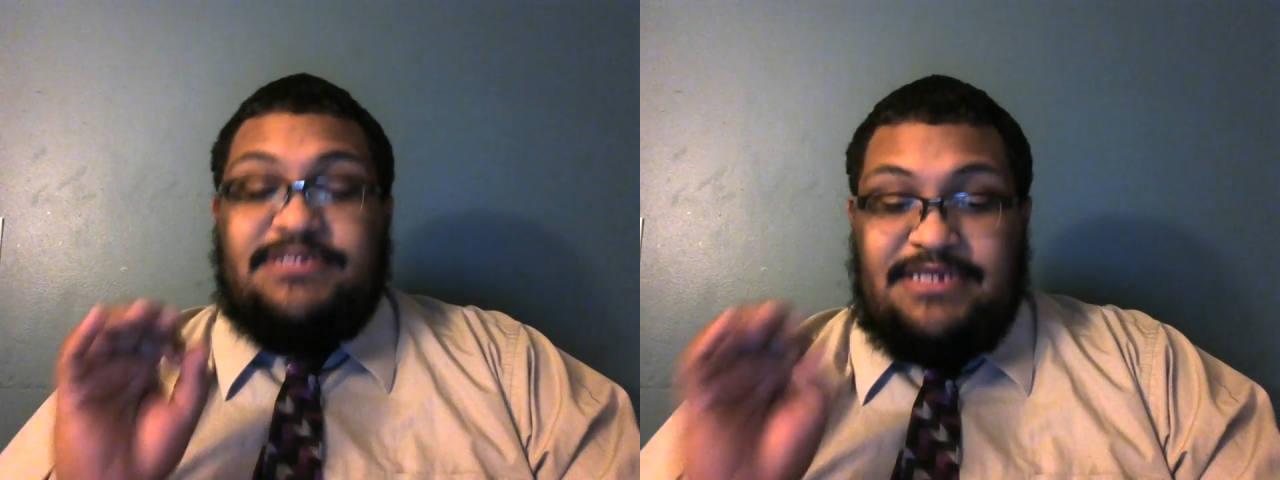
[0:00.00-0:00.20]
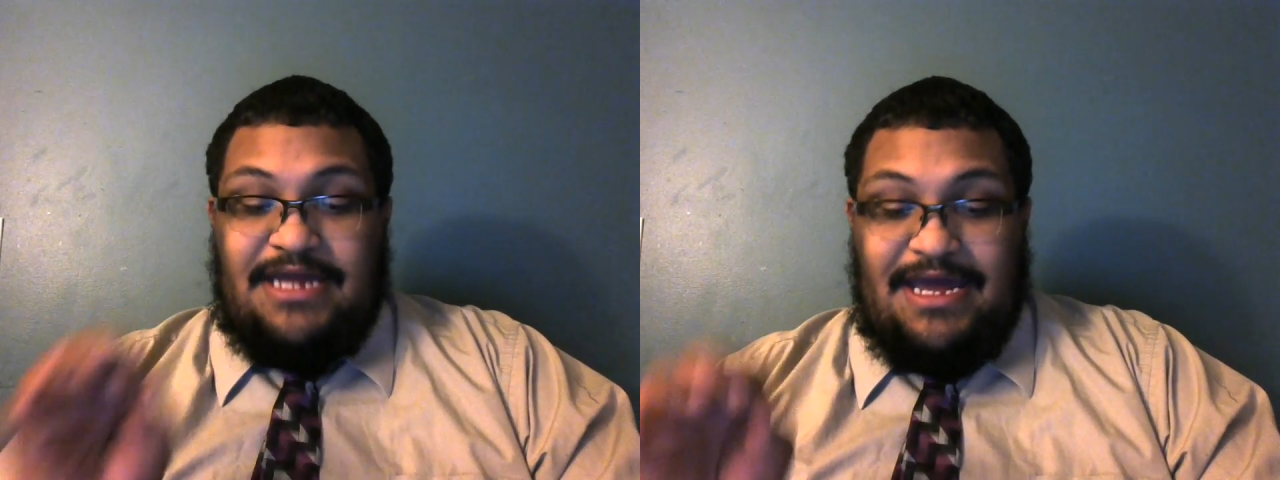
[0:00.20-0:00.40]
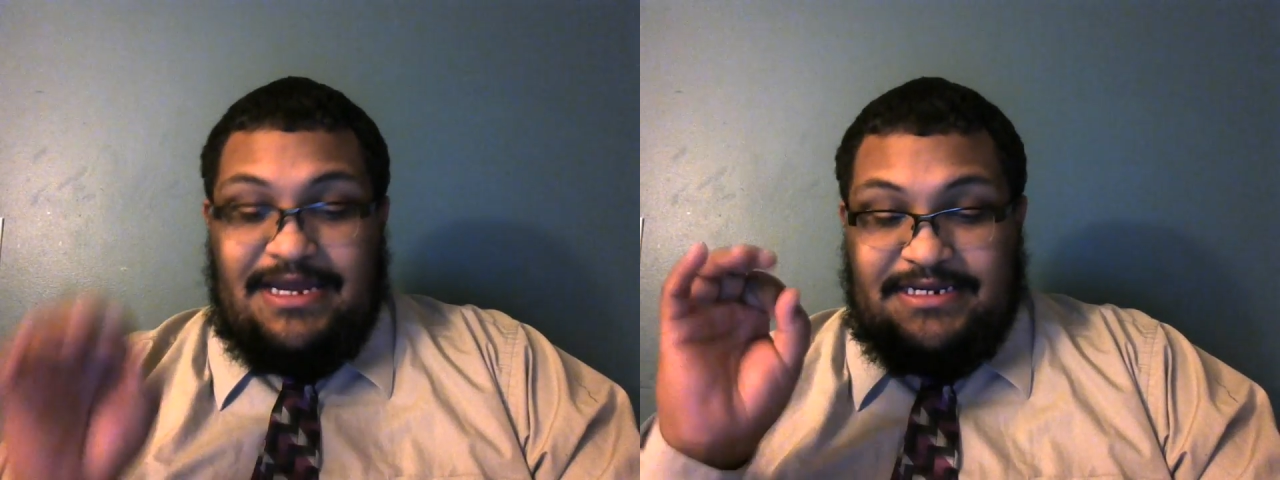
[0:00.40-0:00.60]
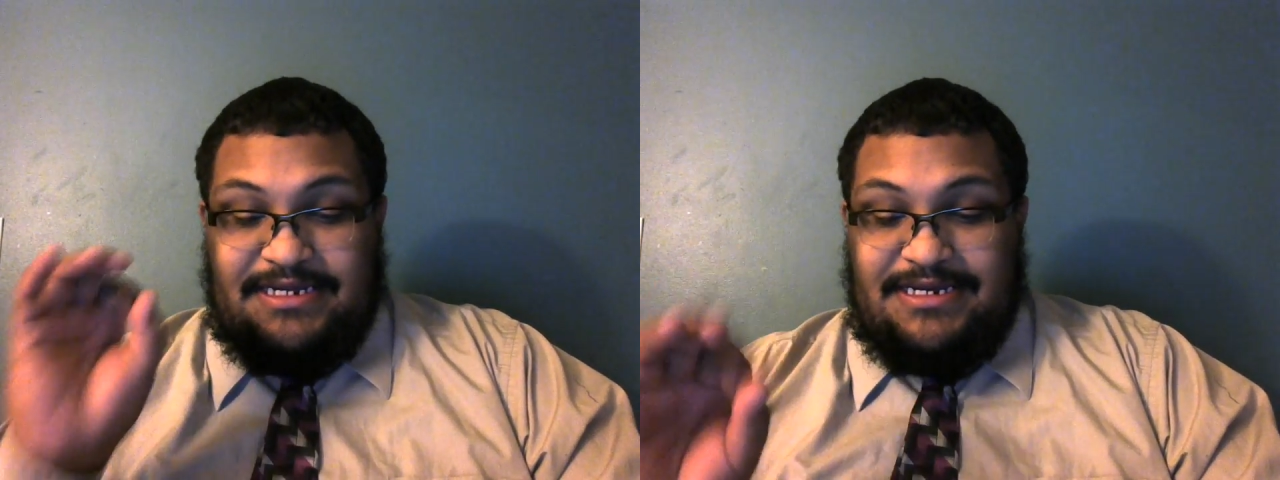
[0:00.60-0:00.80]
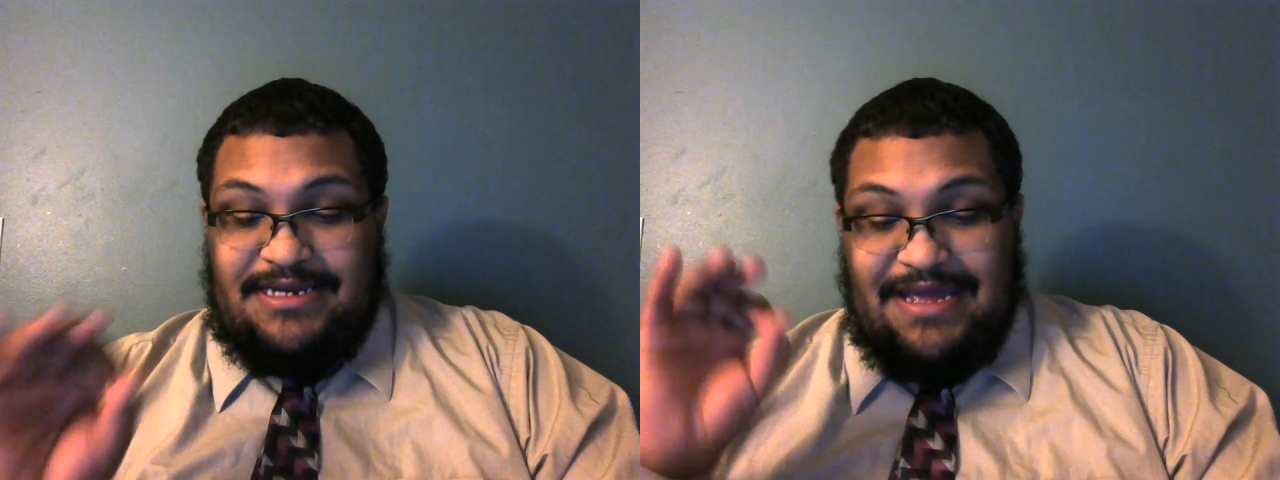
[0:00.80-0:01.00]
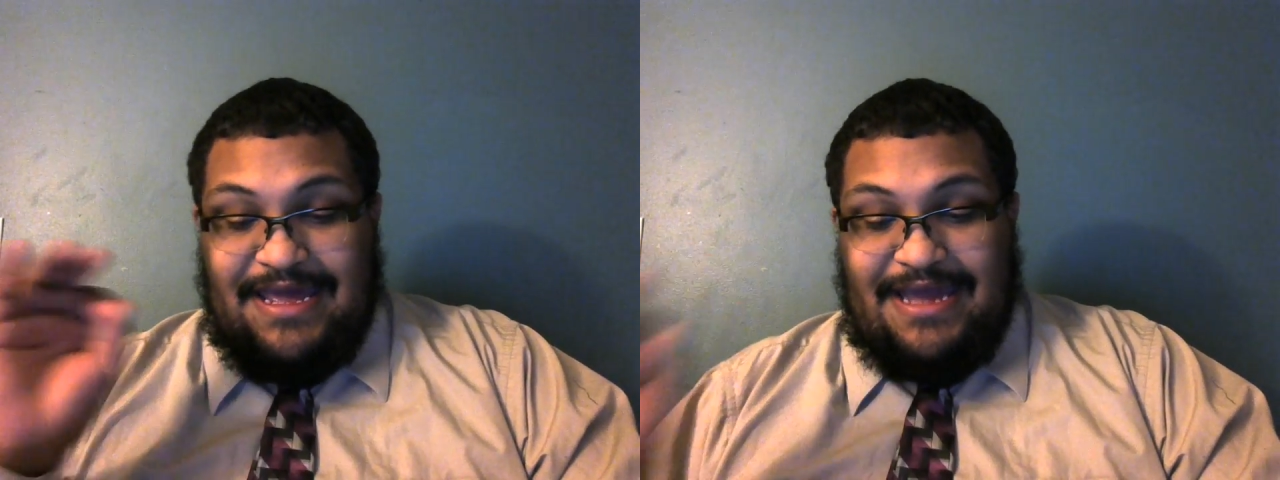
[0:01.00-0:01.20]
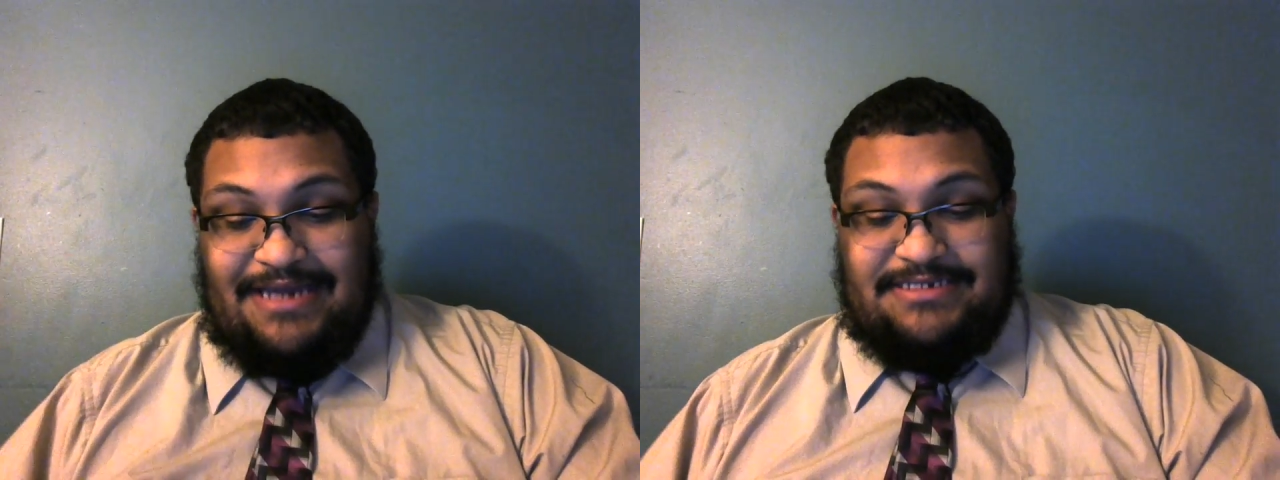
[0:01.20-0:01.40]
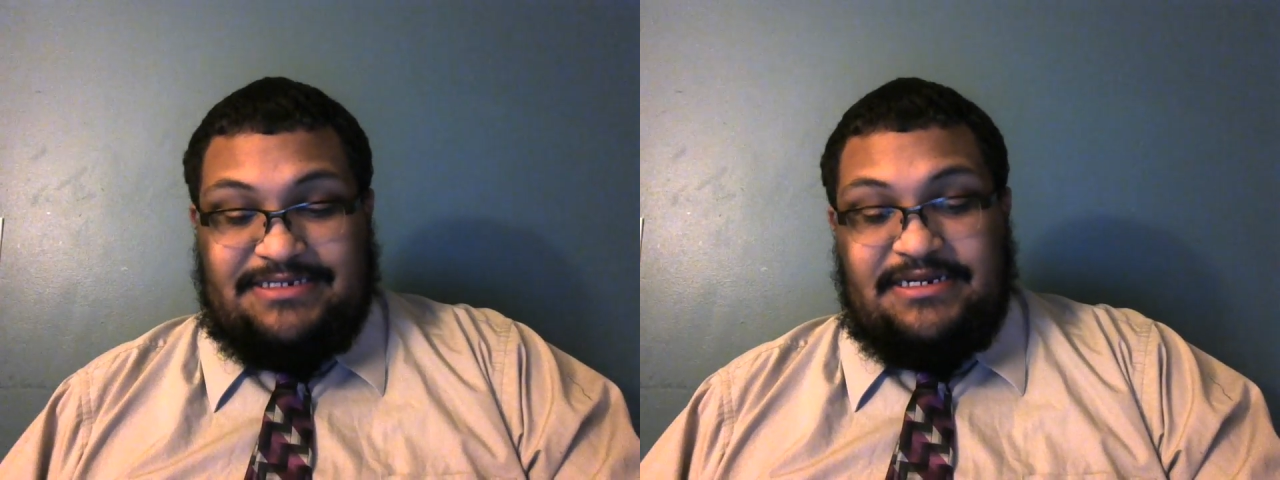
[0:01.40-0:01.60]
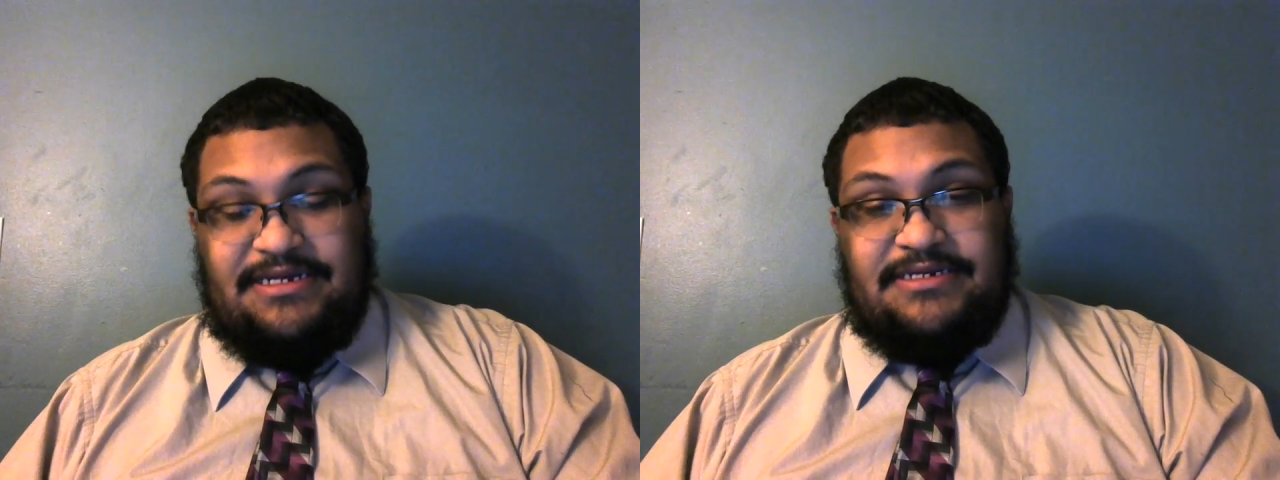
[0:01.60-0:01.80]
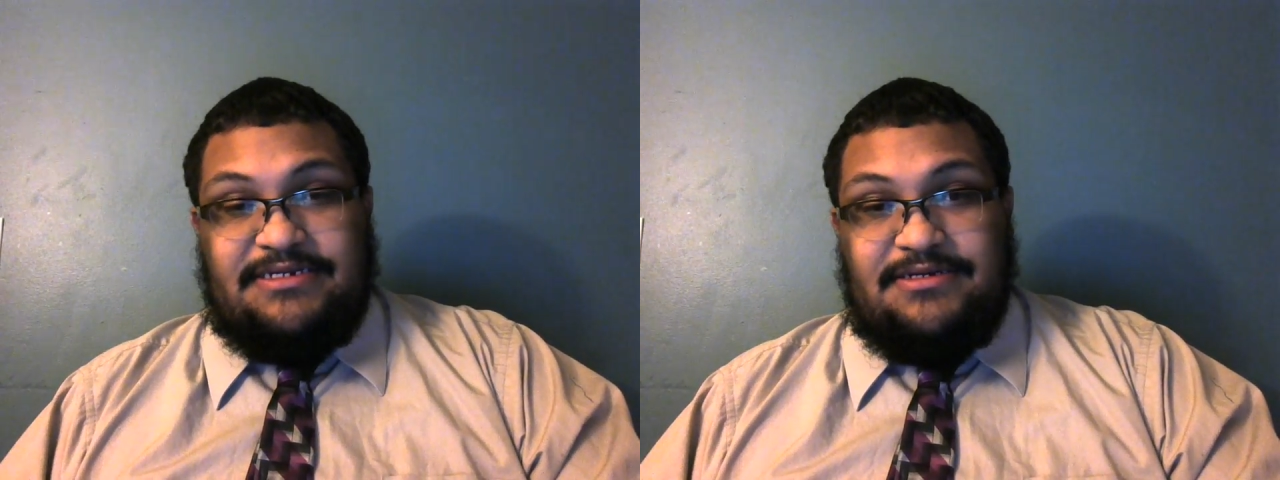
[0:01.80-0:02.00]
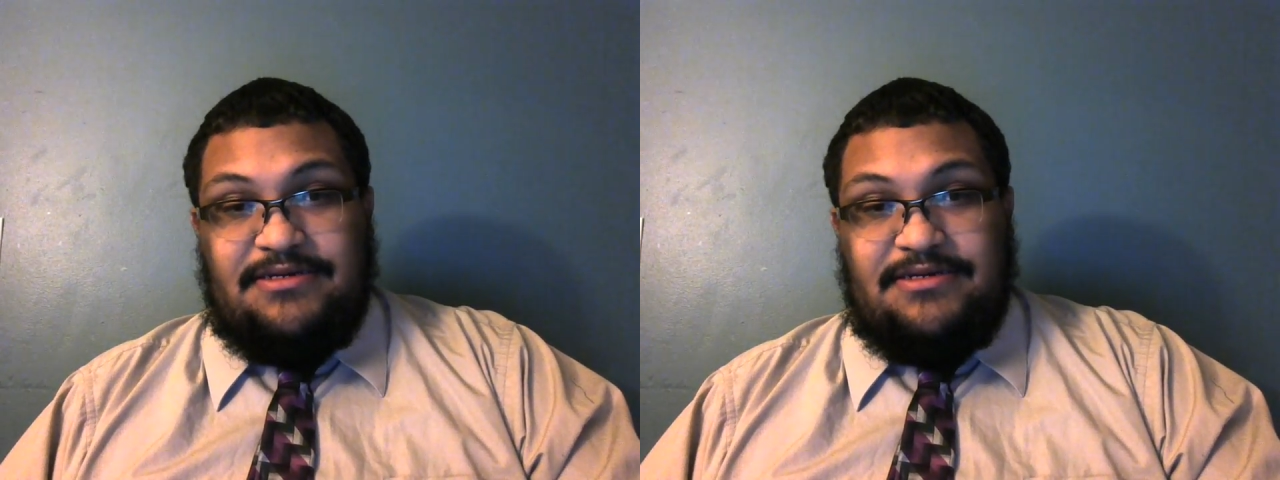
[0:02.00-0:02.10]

not an accident,